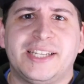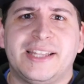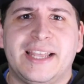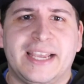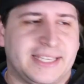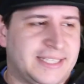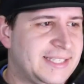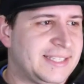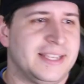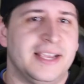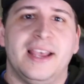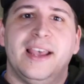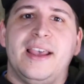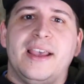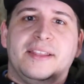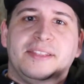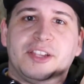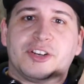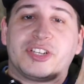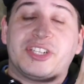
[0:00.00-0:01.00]
this.
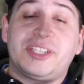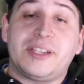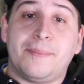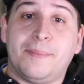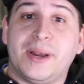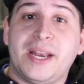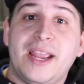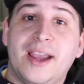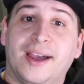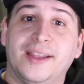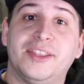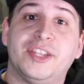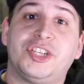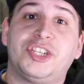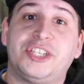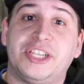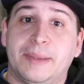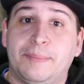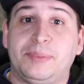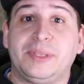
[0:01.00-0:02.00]
There's somebody on the
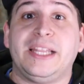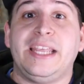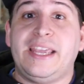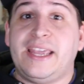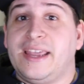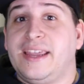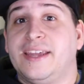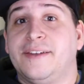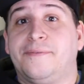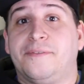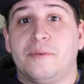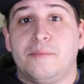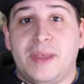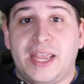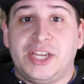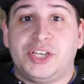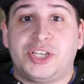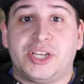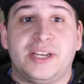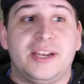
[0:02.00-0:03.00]
ship leaking
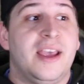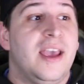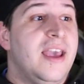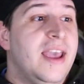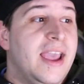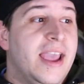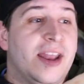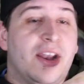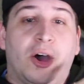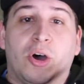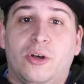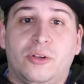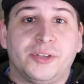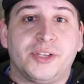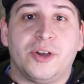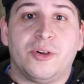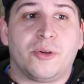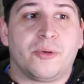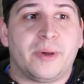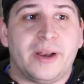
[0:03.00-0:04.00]
information, and
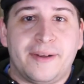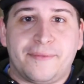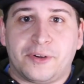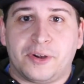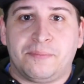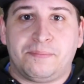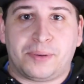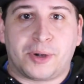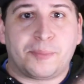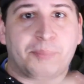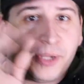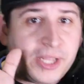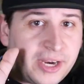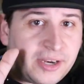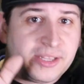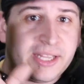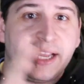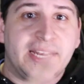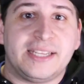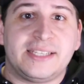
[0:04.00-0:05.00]
Holdo, or whatever
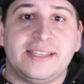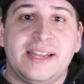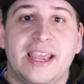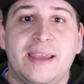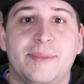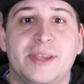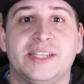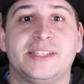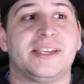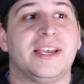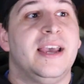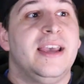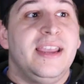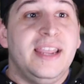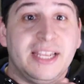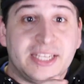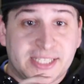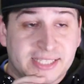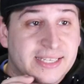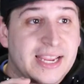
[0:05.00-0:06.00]
purple-haired lady's name is
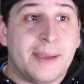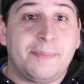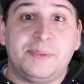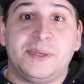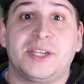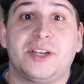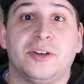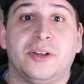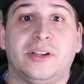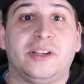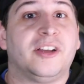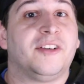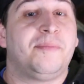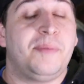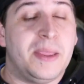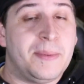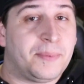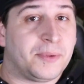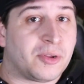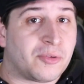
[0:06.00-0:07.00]
skeptical of
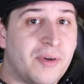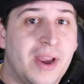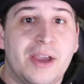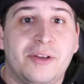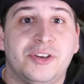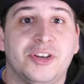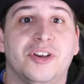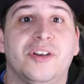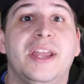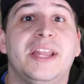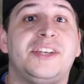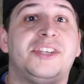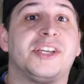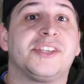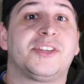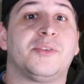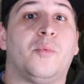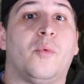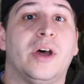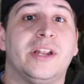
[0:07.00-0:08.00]
people around her and
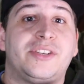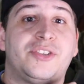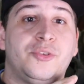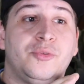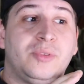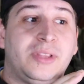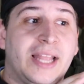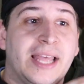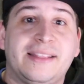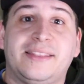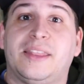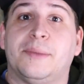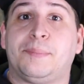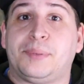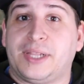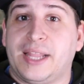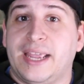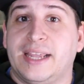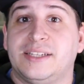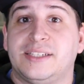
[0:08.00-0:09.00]
doesn't want to let the
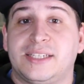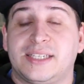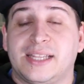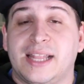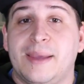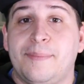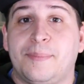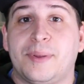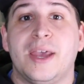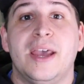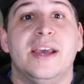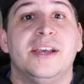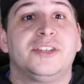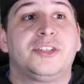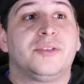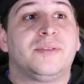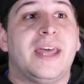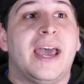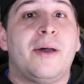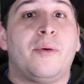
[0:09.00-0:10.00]
plan slip,
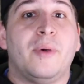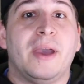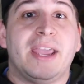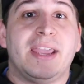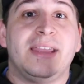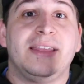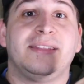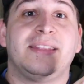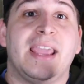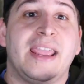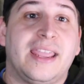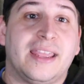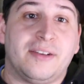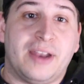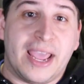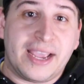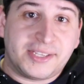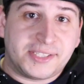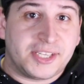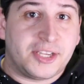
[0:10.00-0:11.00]
so that way they can
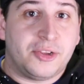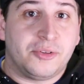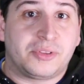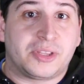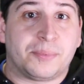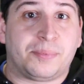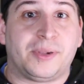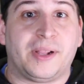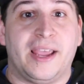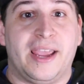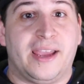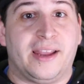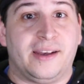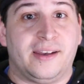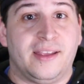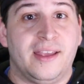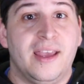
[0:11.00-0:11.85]
execute the plan.